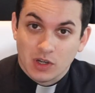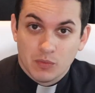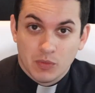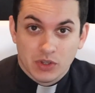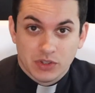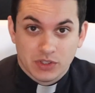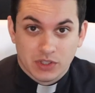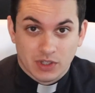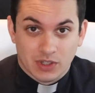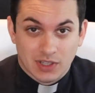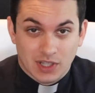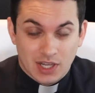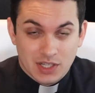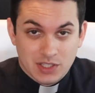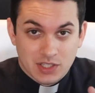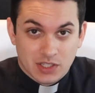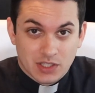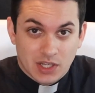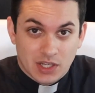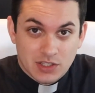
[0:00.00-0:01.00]
about the
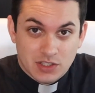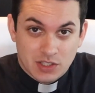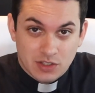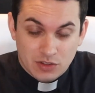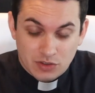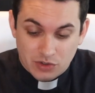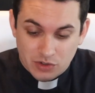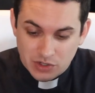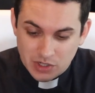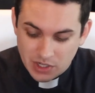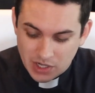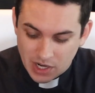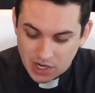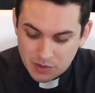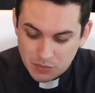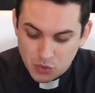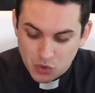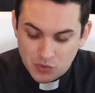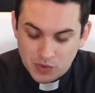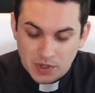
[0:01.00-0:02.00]
classic
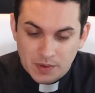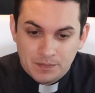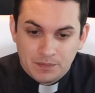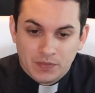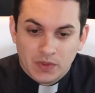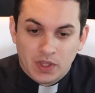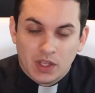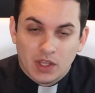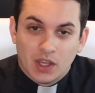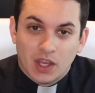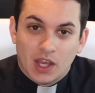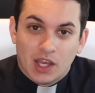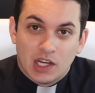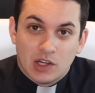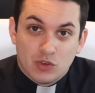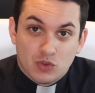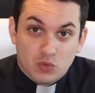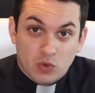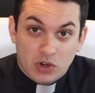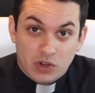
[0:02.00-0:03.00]
1939 movie, and it
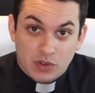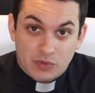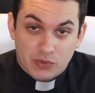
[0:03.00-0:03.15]
was one of the